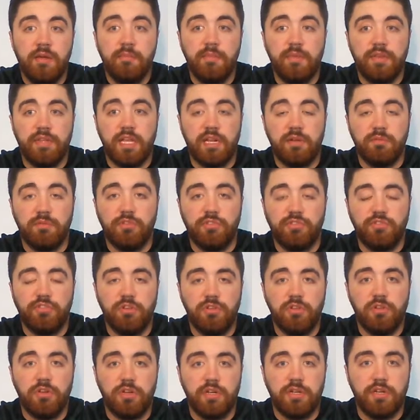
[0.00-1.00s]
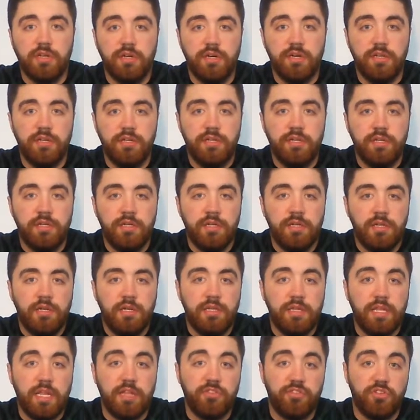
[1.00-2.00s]
but Denver was still looking good.
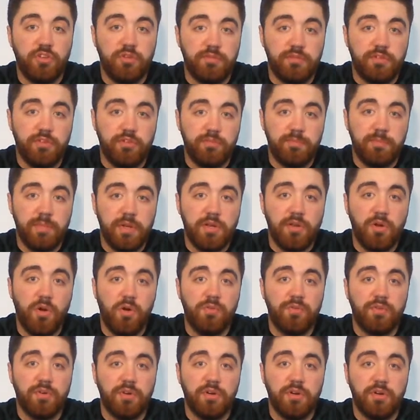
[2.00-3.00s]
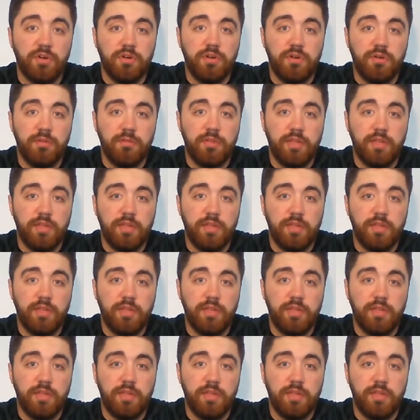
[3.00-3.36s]
They still just beat Oakland.